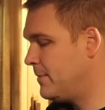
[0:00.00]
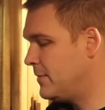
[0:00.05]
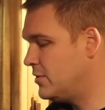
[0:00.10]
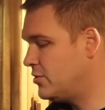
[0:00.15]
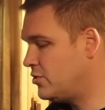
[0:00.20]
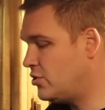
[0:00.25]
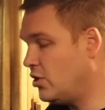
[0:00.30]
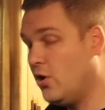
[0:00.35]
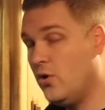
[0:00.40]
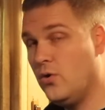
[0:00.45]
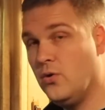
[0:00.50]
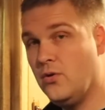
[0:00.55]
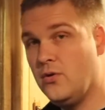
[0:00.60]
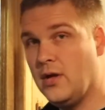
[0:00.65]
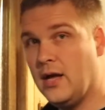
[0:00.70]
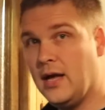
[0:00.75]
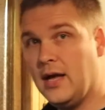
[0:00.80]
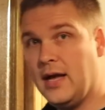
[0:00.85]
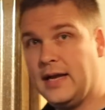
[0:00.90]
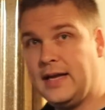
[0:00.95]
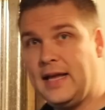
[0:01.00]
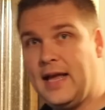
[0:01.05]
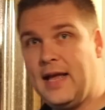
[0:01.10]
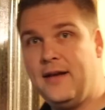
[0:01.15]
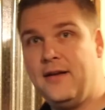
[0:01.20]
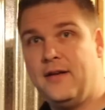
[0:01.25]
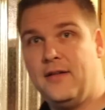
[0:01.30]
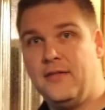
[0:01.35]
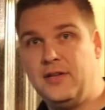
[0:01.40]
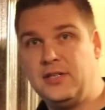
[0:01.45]
So
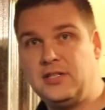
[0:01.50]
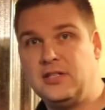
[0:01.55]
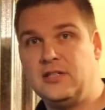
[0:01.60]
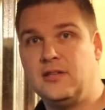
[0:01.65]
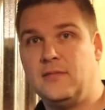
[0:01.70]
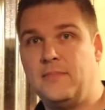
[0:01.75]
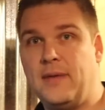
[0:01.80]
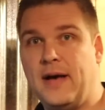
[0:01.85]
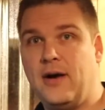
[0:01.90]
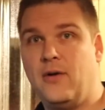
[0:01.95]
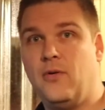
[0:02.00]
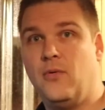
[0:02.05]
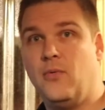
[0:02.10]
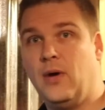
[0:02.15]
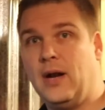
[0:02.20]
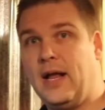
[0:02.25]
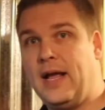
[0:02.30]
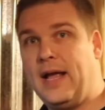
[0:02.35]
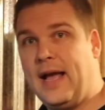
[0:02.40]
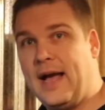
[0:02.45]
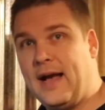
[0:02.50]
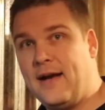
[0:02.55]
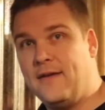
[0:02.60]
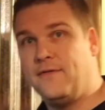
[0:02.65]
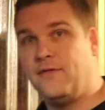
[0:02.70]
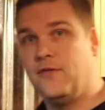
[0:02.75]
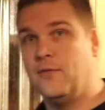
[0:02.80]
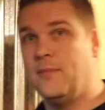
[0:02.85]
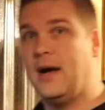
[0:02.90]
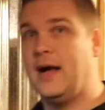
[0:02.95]
again, this is about what I have
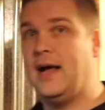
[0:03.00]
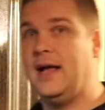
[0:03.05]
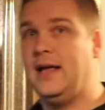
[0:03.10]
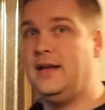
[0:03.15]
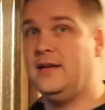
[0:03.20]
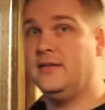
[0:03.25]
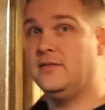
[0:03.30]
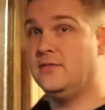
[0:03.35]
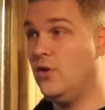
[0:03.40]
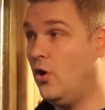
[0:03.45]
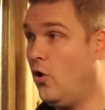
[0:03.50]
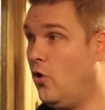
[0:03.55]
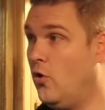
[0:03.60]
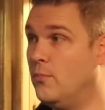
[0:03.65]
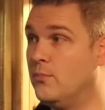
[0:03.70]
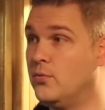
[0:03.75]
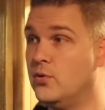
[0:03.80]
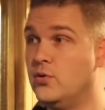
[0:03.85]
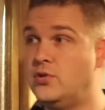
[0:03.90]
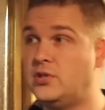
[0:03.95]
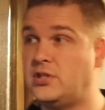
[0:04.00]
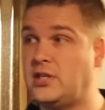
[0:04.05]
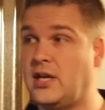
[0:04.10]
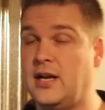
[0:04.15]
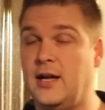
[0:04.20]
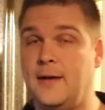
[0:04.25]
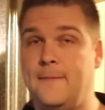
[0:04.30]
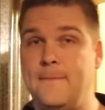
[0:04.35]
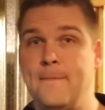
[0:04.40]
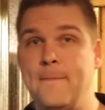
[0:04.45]
for my home brew
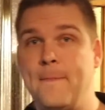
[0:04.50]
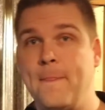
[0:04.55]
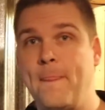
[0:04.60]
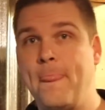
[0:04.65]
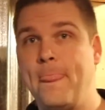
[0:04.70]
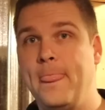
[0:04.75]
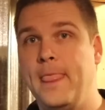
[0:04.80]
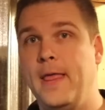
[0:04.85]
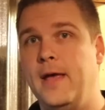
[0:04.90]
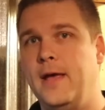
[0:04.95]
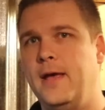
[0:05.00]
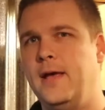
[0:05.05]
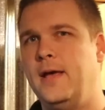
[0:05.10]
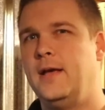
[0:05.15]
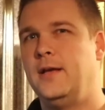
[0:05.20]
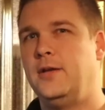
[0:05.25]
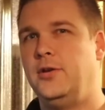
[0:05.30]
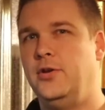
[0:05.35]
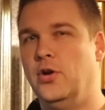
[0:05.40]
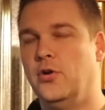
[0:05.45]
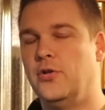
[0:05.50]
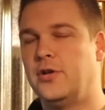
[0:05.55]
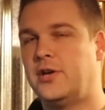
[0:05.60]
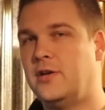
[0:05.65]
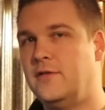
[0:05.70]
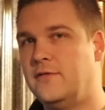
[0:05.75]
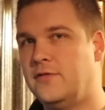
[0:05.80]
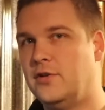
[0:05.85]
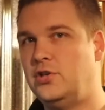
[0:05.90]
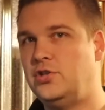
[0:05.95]
setup. You know, the
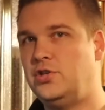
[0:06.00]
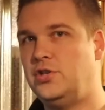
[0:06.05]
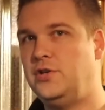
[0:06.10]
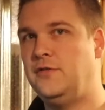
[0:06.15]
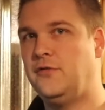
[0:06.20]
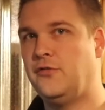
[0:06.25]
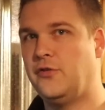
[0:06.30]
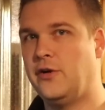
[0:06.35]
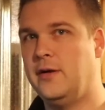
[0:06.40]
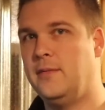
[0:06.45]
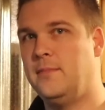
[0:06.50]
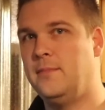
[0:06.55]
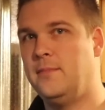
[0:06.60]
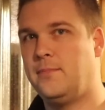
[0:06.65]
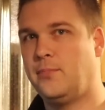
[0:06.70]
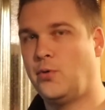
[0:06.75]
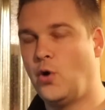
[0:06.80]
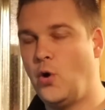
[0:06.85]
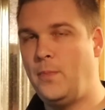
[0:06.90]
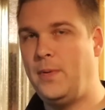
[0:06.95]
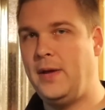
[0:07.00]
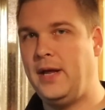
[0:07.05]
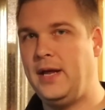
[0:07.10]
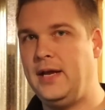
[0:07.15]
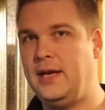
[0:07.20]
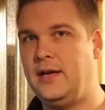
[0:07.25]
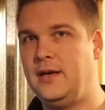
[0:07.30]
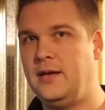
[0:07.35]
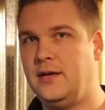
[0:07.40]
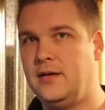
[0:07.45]
conversion from
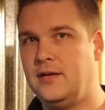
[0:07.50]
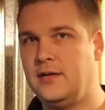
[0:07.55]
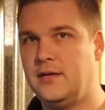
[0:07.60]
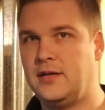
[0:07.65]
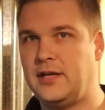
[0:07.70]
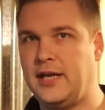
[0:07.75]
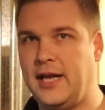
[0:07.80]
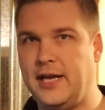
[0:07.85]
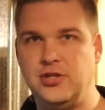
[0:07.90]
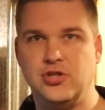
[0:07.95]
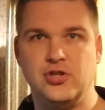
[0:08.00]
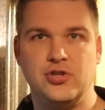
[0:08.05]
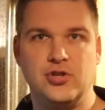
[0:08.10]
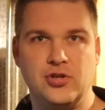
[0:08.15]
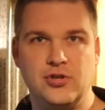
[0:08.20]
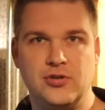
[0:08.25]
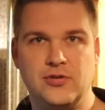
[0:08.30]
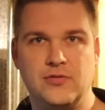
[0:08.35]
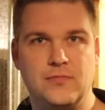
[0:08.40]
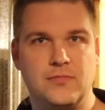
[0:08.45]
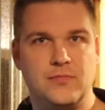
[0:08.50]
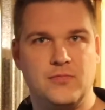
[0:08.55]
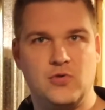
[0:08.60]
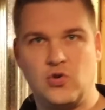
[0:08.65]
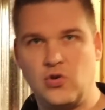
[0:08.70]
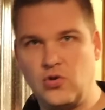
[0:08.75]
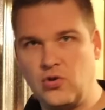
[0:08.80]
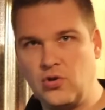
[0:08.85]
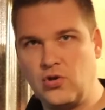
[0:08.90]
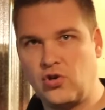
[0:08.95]
propane Cajun
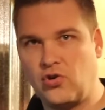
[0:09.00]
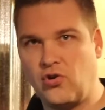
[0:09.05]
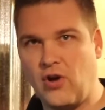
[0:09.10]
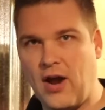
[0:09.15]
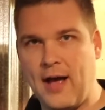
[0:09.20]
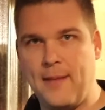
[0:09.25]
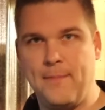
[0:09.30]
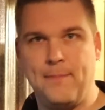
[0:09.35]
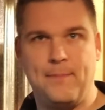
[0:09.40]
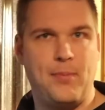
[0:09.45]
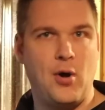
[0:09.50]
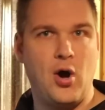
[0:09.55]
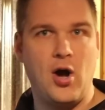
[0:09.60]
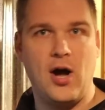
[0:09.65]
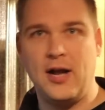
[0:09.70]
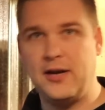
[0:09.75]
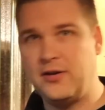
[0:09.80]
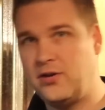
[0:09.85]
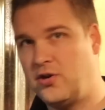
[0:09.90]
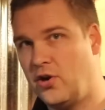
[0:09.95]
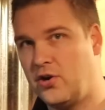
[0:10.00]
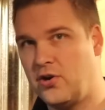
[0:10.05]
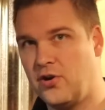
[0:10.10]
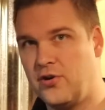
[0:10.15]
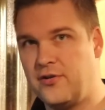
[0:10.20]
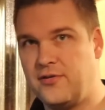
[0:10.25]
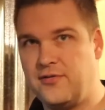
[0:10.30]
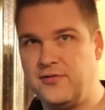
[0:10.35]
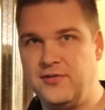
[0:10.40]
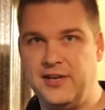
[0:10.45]
crab pot
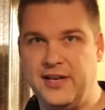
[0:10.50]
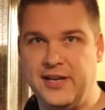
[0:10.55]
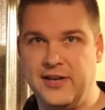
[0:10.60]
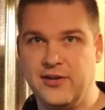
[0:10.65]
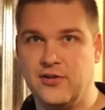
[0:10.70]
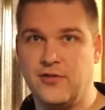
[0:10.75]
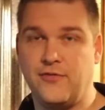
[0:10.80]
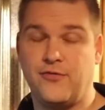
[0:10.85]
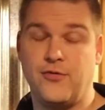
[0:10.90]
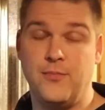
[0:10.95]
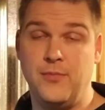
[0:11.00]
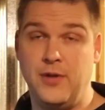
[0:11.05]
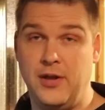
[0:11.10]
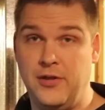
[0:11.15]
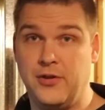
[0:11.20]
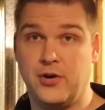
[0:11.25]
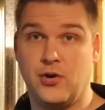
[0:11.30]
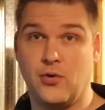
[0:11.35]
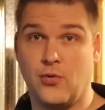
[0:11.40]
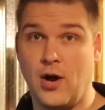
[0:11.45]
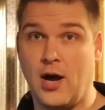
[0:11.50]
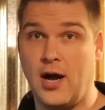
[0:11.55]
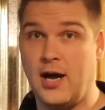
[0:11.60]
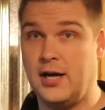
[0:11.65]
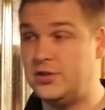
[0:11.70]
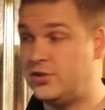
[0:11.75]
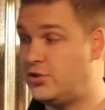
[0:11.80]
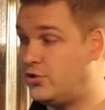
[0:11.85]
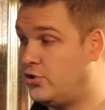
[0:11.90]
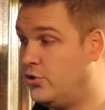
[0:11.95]
cooker deal from in the
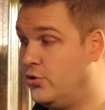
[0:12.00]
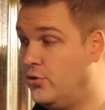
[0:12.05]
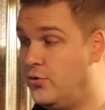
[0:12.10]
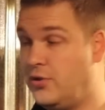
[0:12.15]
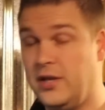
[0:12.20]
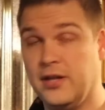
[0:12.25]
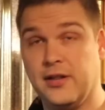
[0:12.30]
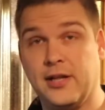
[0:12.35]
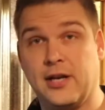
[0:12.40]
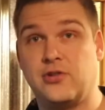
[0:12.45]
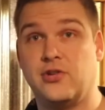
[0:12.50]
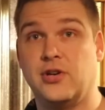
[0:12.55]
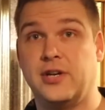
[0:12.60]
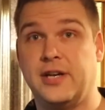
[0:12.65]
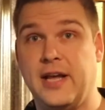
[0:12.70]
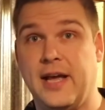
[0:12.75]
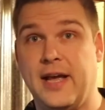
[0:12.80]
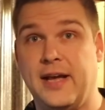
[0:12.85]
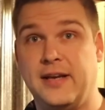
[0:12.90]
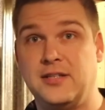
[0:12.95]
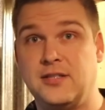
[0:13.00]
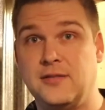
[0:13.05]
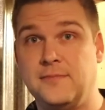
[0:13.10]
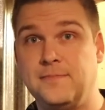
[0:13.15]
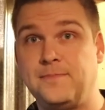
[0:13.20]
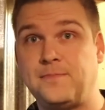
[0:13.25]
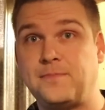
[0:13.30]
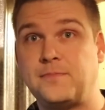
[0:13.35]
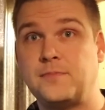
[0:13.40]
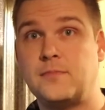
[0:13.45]
garage to the electric kegs,
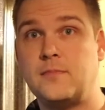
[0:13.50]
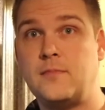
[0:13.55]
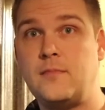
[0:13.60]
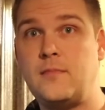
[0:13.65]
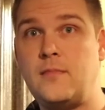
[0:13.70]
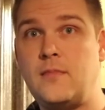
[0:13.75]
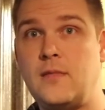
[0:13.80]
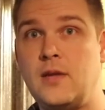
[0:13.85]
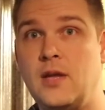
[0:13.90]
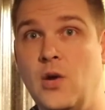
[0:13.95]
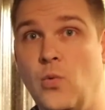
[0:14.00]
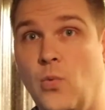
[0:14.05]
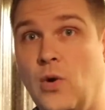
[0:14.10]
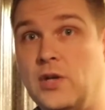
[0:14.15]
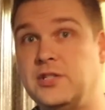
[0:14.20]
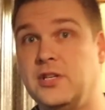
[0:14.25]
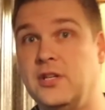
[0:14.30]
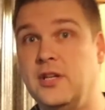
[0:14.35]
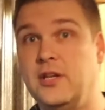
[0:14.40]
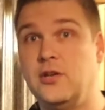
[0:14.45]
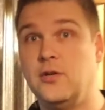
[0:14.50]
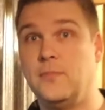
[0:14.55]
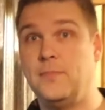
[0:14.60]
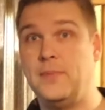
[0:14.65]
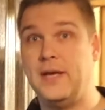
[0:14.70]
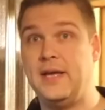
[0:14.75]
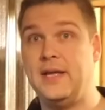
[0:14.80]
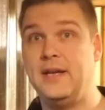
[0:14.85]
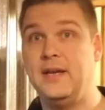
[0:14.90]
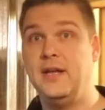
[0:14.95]
it was a little
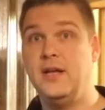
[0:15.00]
bit